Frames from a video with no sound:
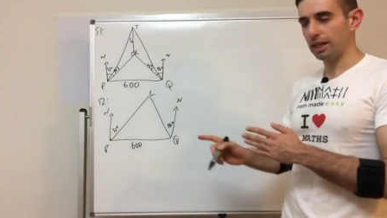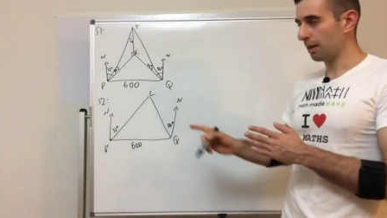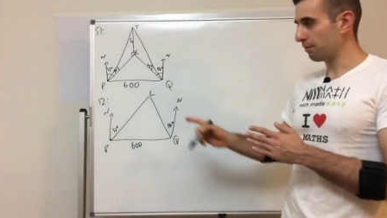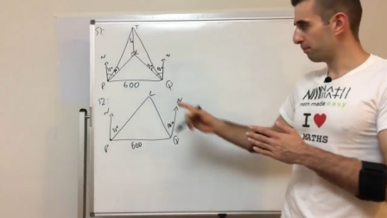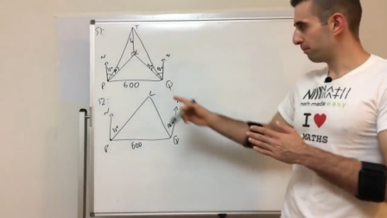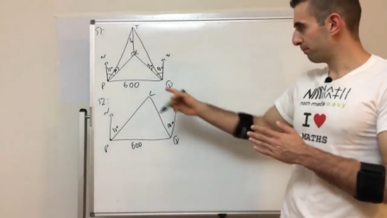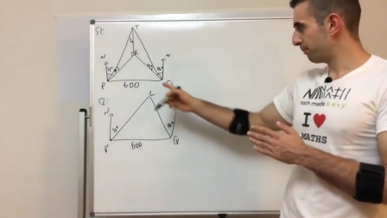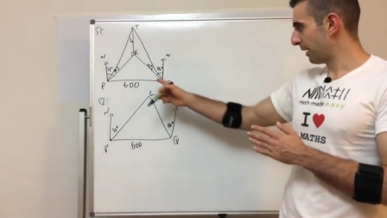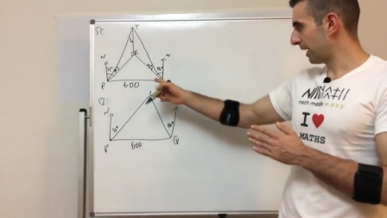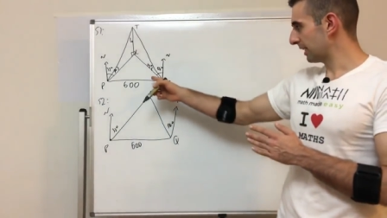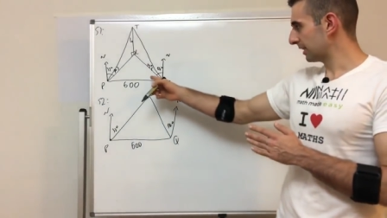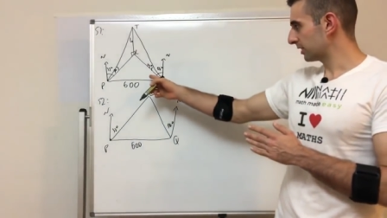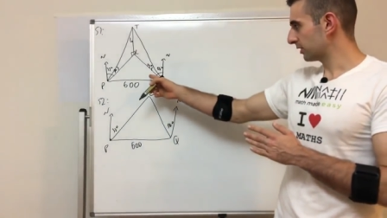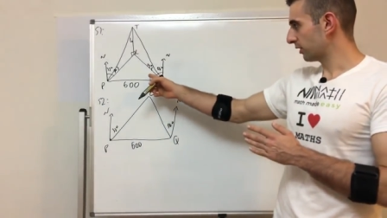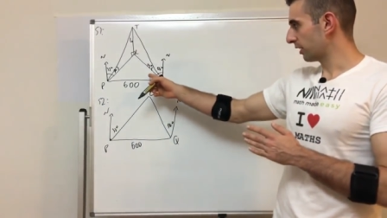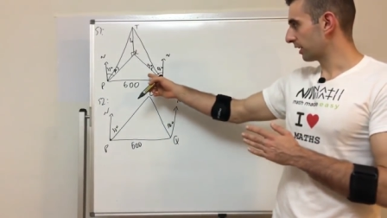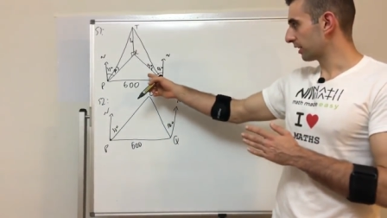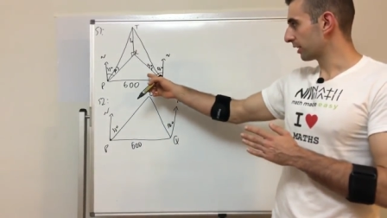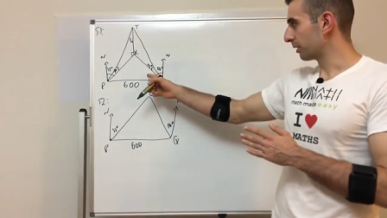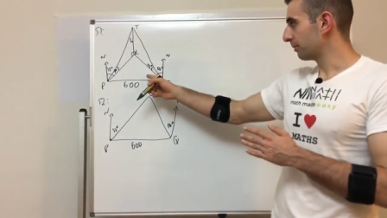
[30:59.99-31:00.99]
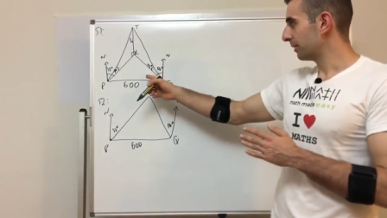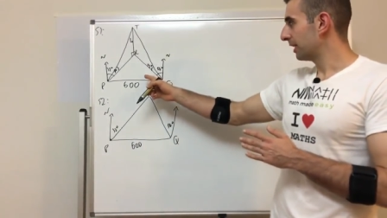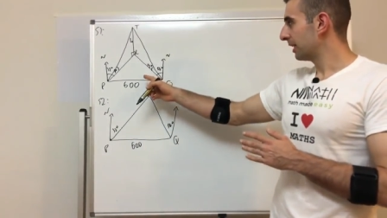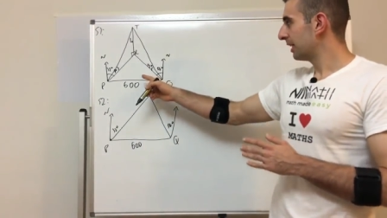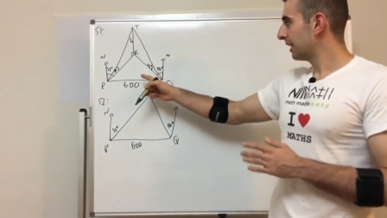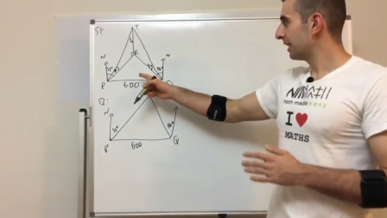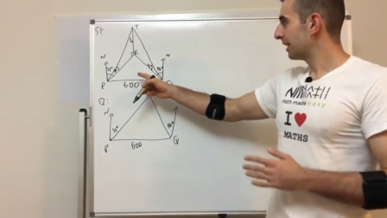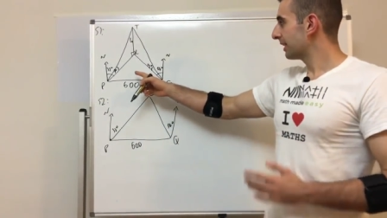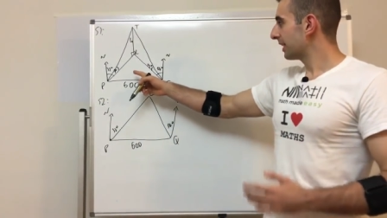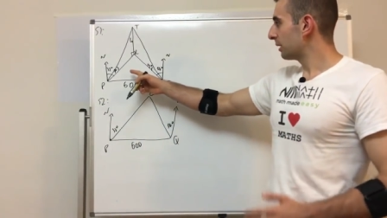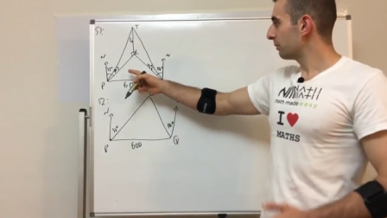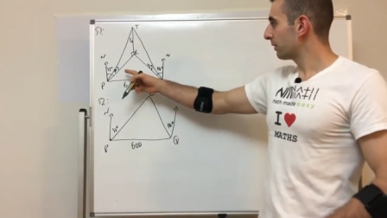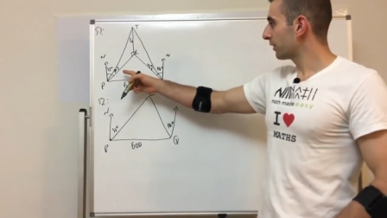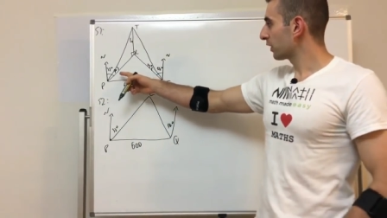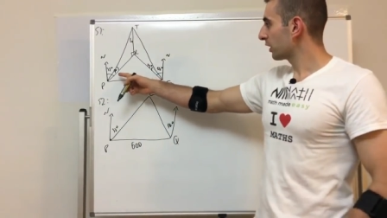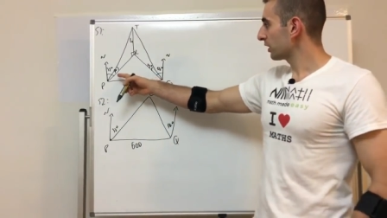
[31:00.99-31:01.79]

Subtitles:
that base diagram. Then we've